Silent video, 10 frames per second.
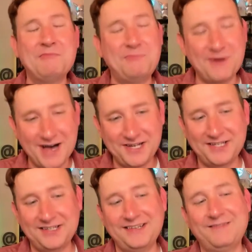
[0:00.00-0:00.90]
But
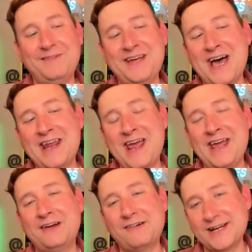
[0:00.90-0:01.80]
we had a
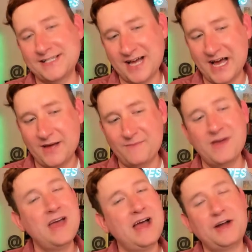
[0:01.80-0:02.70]
great time.
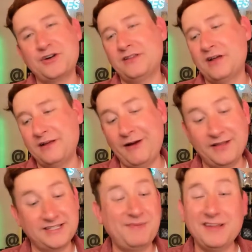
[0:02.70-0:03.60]
I tried a lot of great
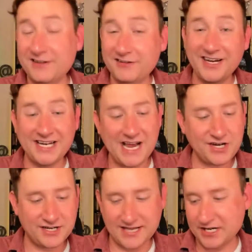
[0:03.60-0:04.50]
things. I made a lot of great
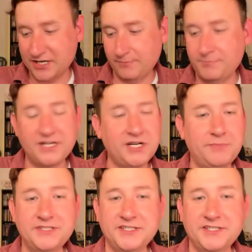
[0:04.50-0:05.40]
connections. I actually picked up
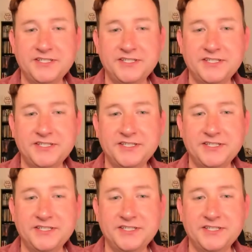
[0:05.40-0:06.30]
business
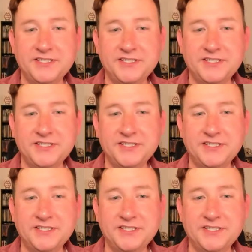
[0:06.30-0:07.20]
So
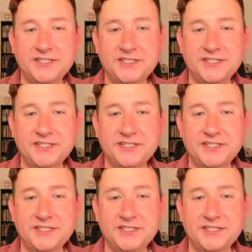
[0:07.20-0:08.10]
look forward to
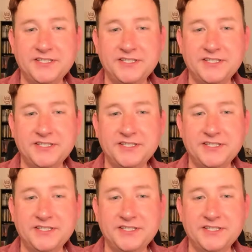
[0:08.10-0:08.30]
some new